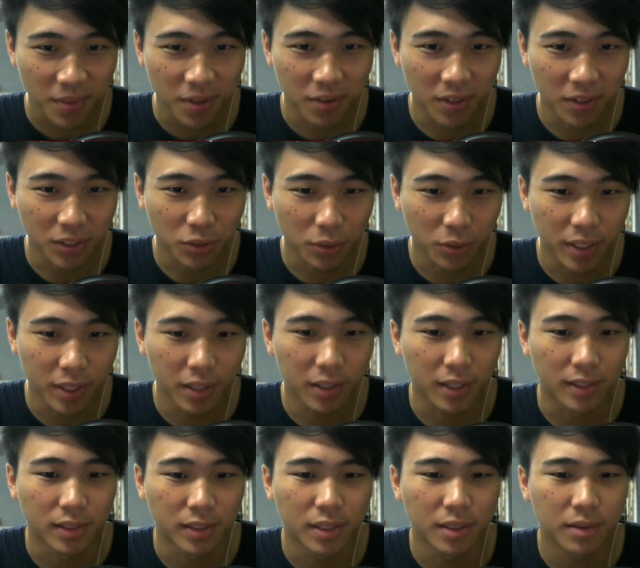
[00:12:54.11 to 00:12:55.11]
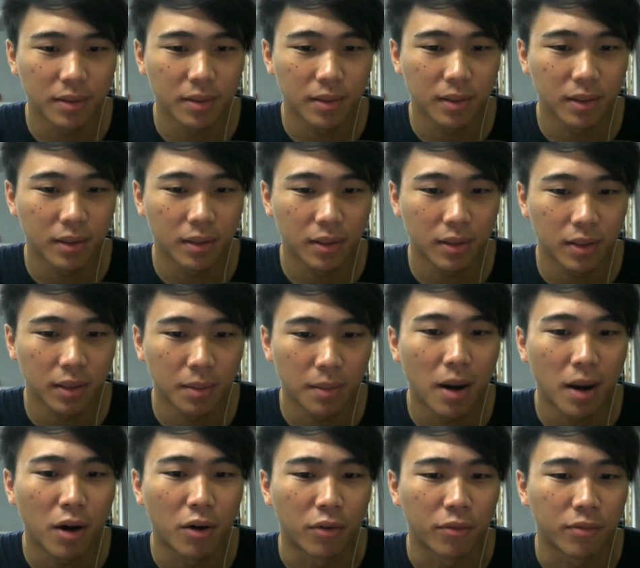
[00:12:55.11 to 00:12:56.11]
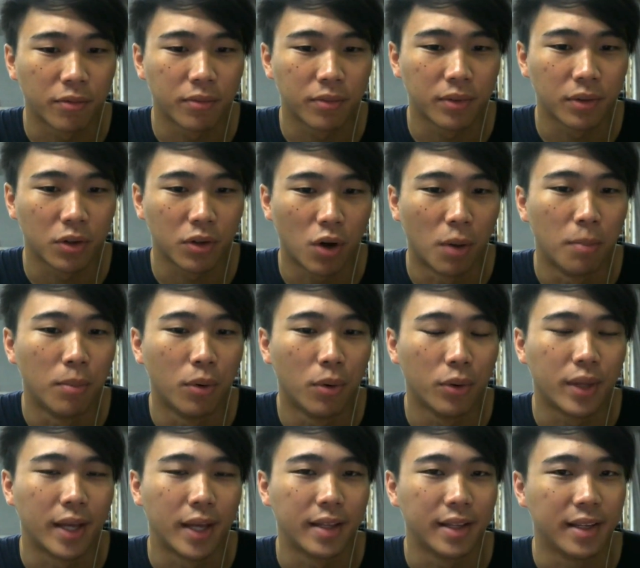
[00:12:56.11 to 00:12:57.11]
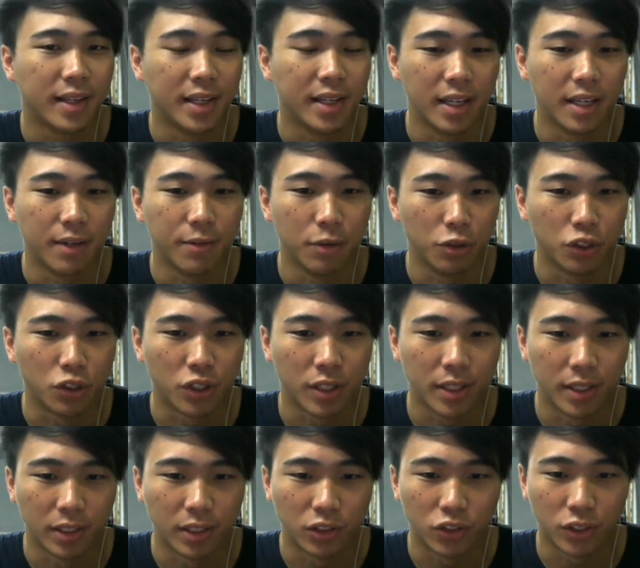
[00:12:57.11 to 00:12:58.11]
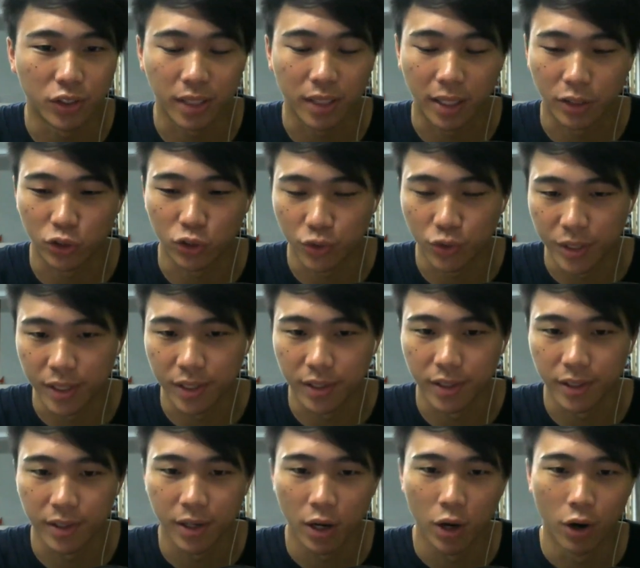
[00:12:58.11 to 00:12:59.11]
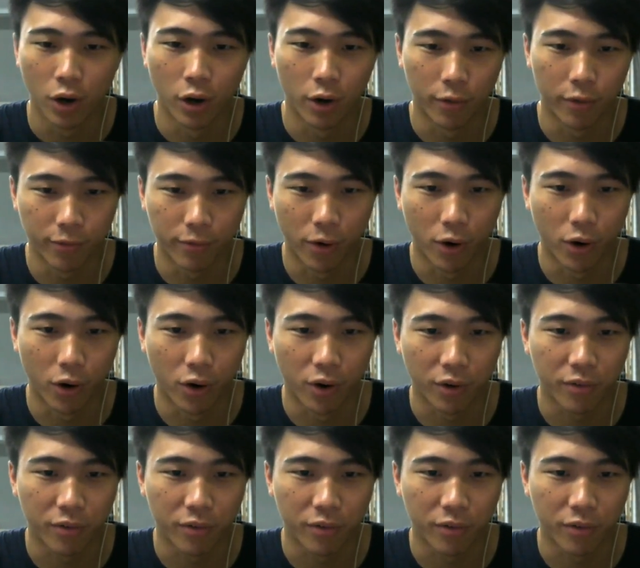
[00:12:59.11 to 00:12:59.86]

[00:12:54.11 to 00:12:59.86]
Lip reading: Right, so here you can see the amount of combo that he gives usually is just like 3, 4,